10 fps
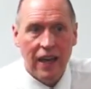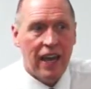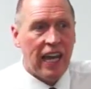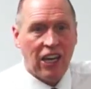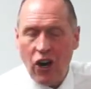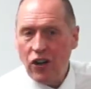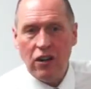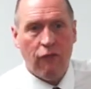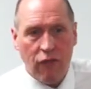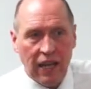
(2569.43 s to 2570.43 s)
He
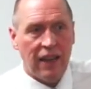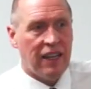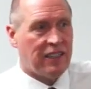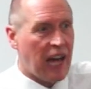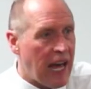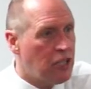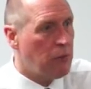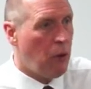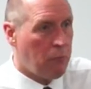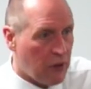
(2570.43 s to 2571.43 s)
couldn't feel the
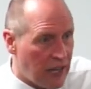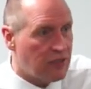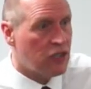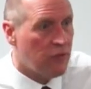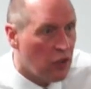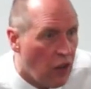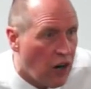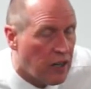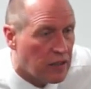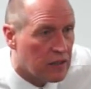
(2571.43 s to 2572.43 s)
tangible presence of the
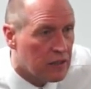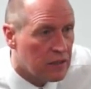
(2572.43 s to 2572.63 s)
Lord.